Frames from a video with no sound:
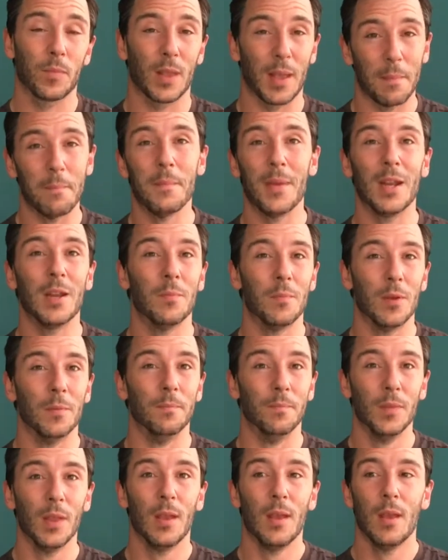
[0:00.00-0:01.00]
and
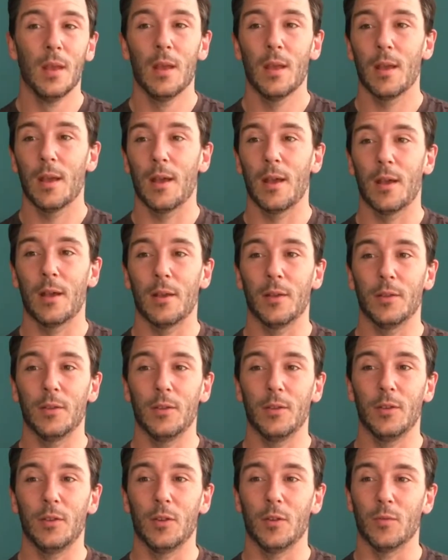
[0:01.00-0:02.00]
minimum,
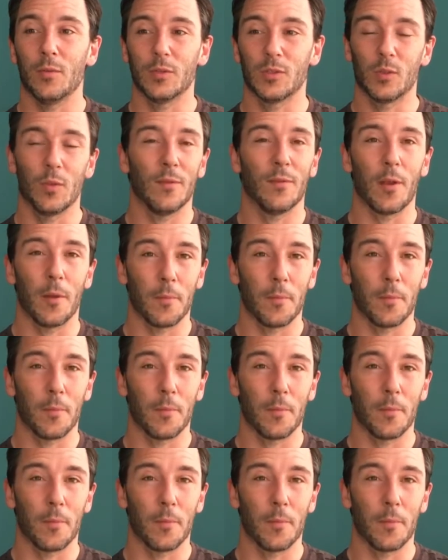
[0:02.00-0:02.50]
you know, sort of